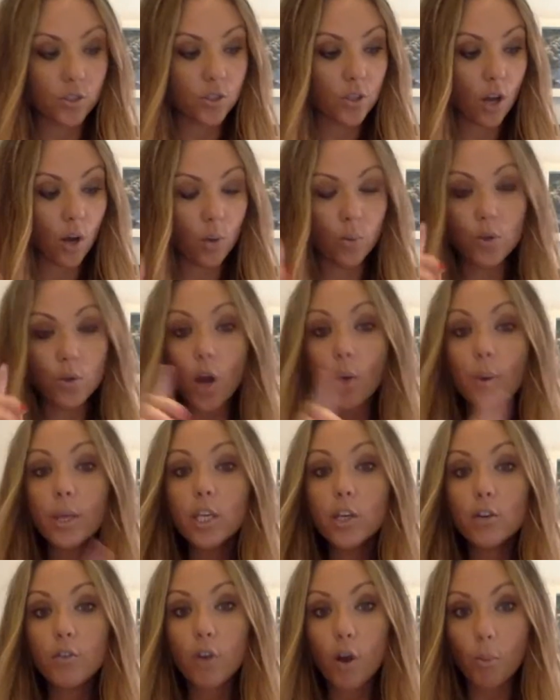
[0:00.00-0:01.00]
So
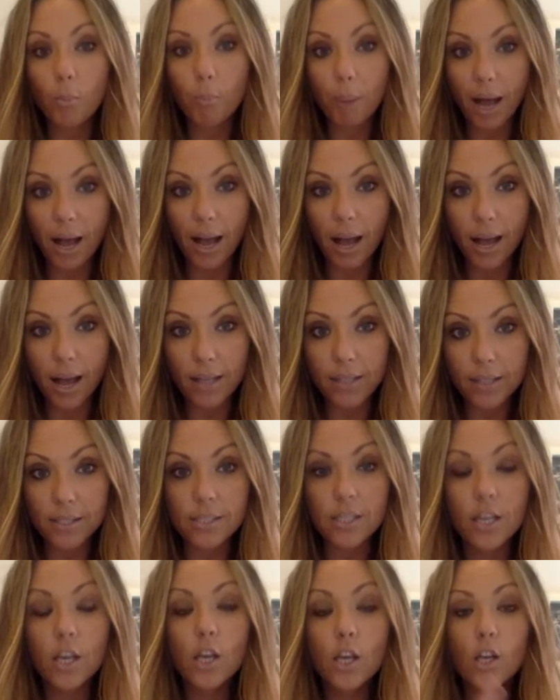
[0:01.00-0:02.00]
knowing your own parts,